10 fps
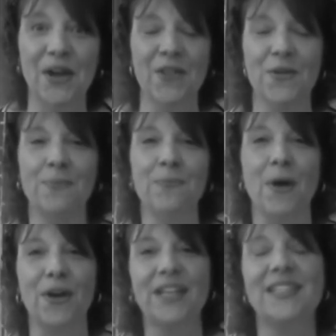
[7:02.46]
other
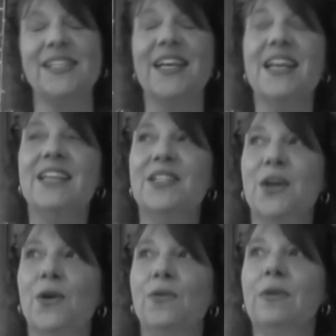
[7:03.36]
artists. Mm-hmm.
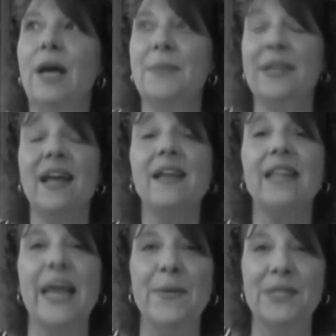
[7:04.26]
So,
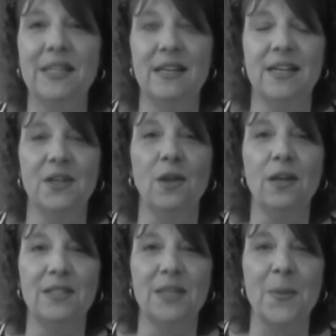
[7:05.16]
luckily I was in the
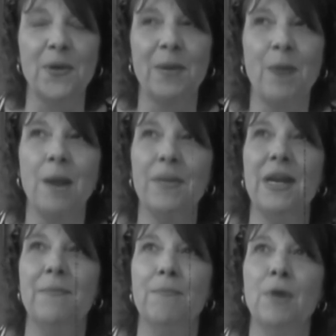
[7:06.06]
adult contemporary
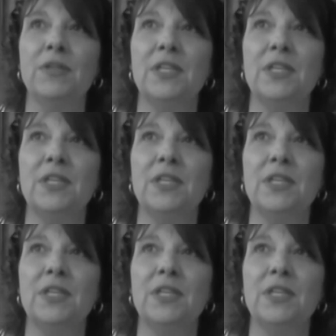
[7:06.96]
department, and most